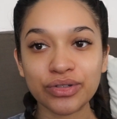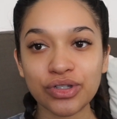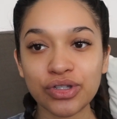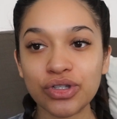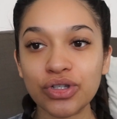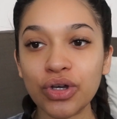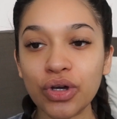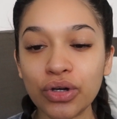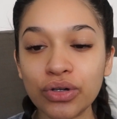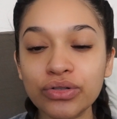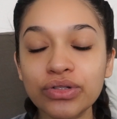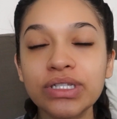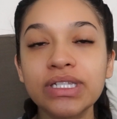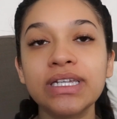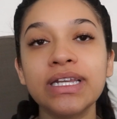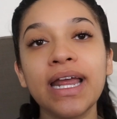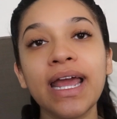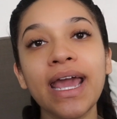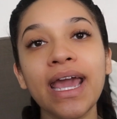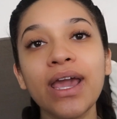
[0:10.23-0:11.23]
So
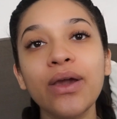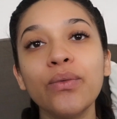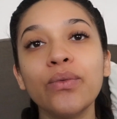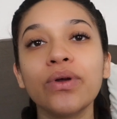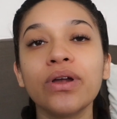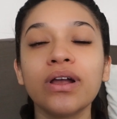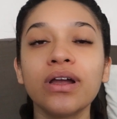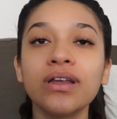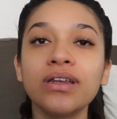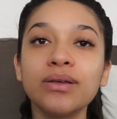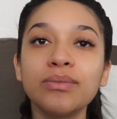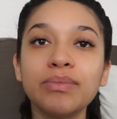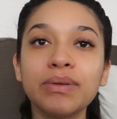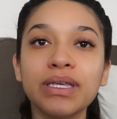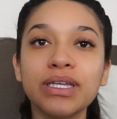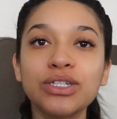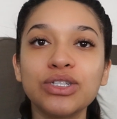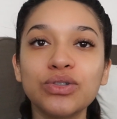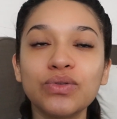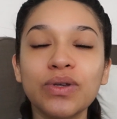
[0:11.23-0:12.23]
today we're gonna
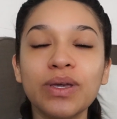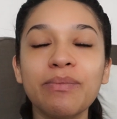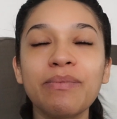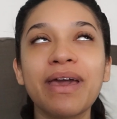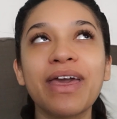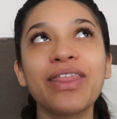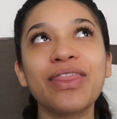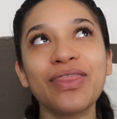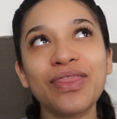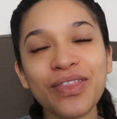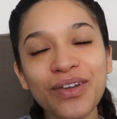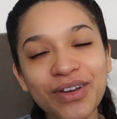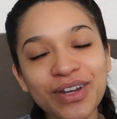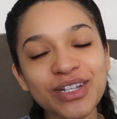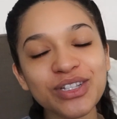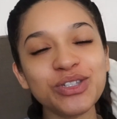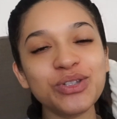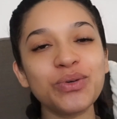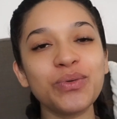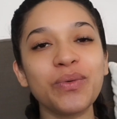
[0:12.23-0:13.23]
be doing my
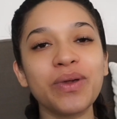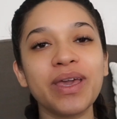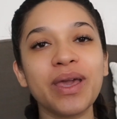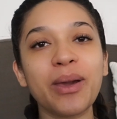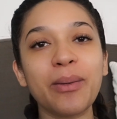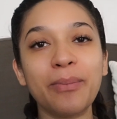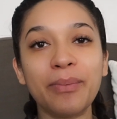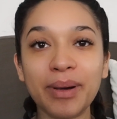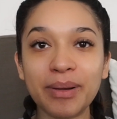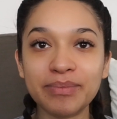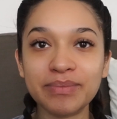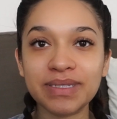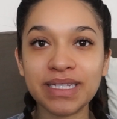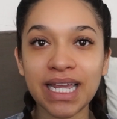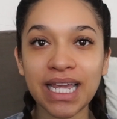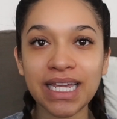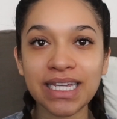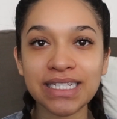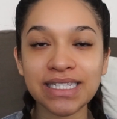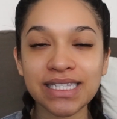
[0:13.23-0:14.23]
32-week bump
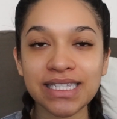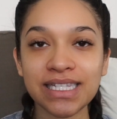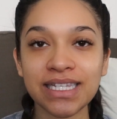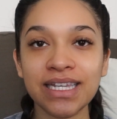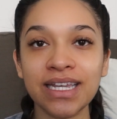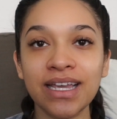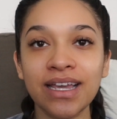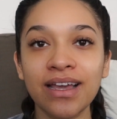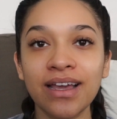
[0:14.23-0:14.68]
date